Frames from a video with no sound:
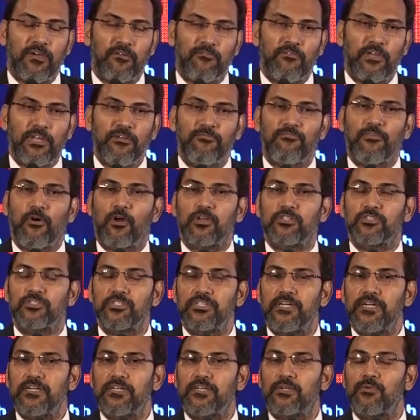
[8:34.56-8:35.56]
are very
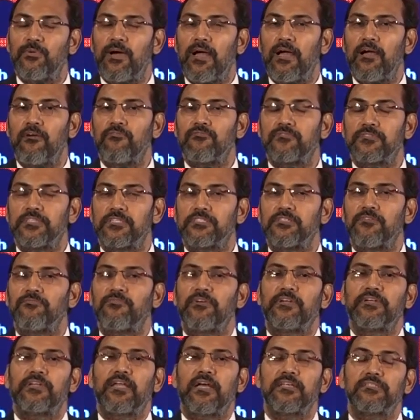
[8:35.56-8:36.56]
fortunate to have such a
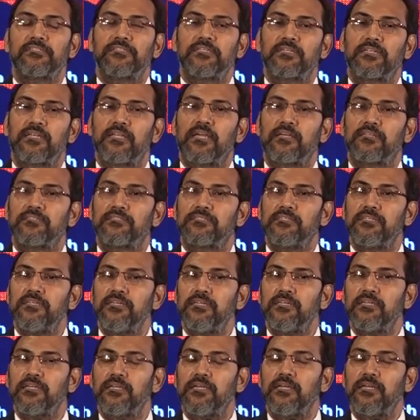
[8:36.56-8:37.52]
fantastic legacy.